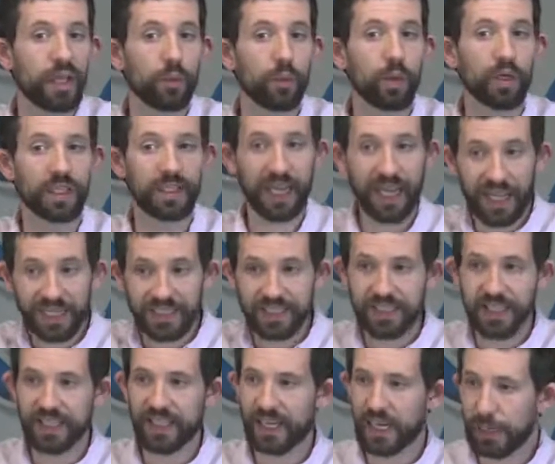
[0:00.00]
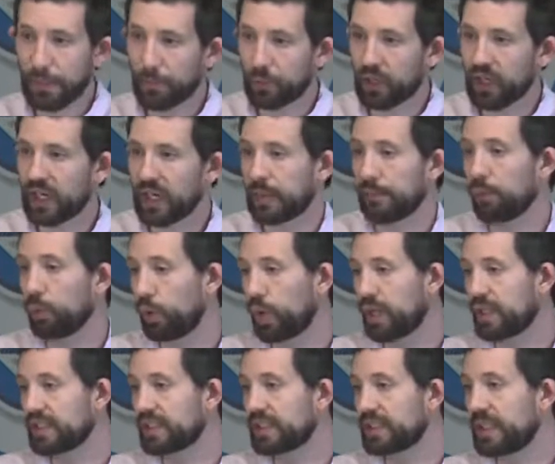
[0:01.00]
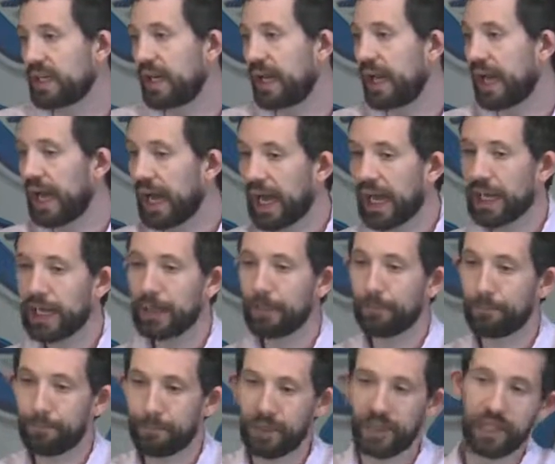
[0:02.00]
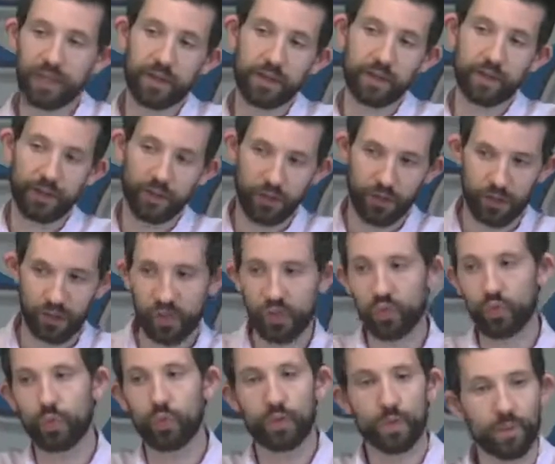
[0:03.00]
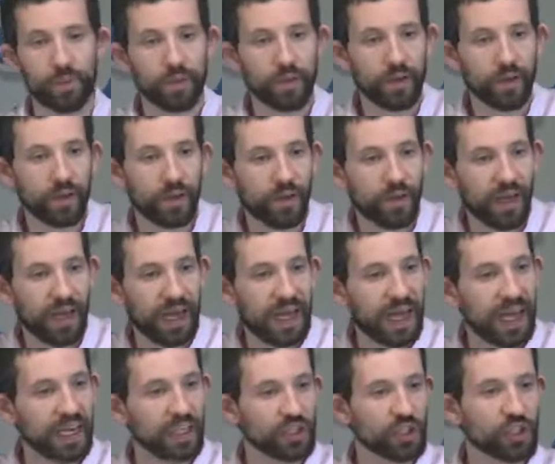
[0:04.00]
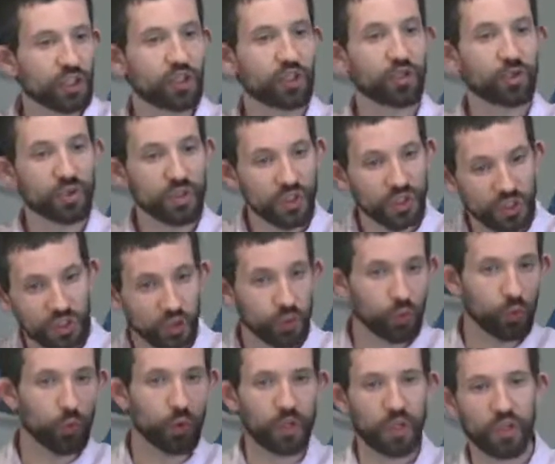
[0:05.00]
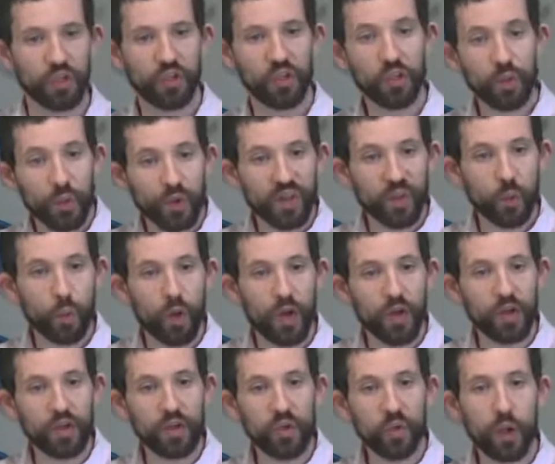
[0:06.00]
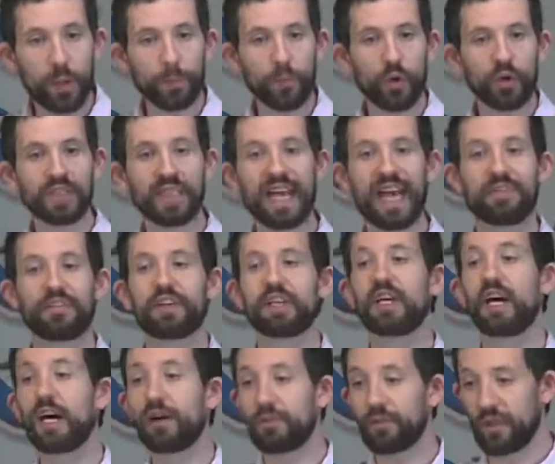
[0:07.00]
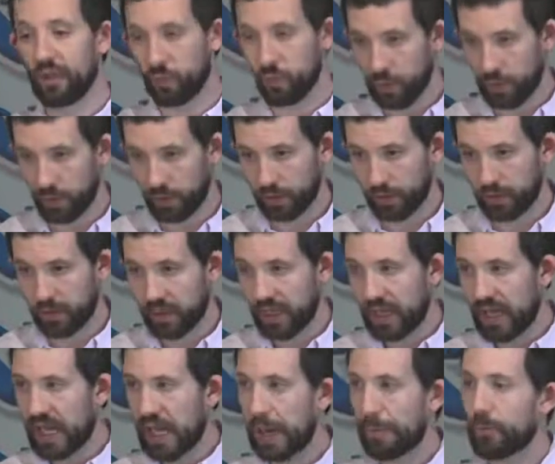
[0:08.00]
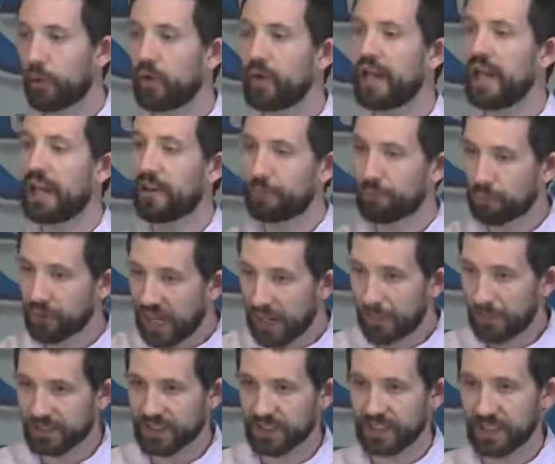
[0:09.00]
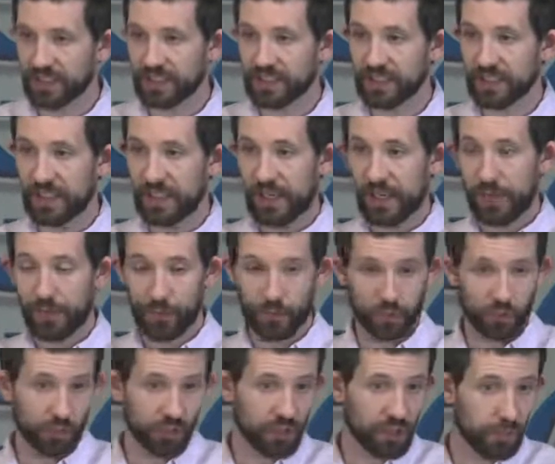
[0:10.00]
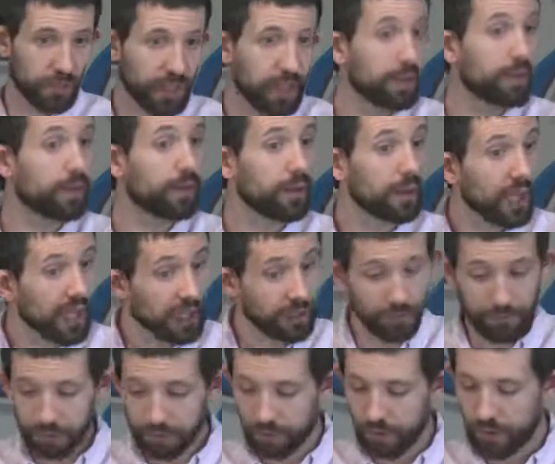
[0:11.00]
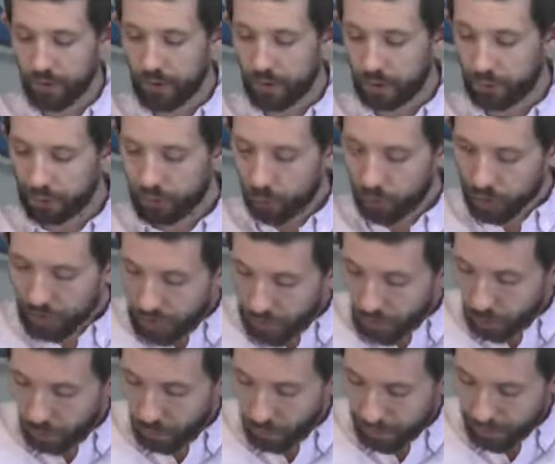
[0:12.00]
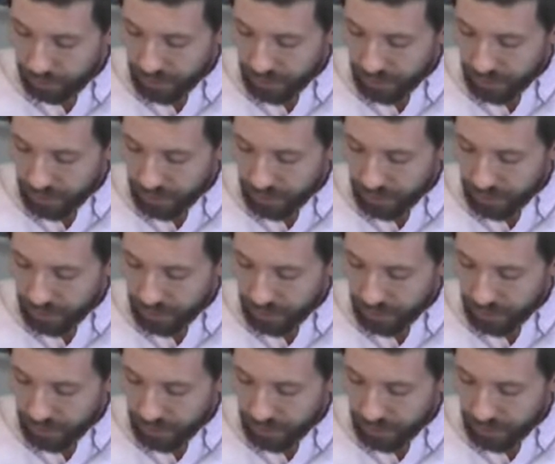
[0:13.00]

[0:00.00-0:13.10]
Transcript: And what God said to Abraham was, I pick you. I choose you. You are the one who I'm going to have a covenant with. I'm going to have promises. There's going to be life for you.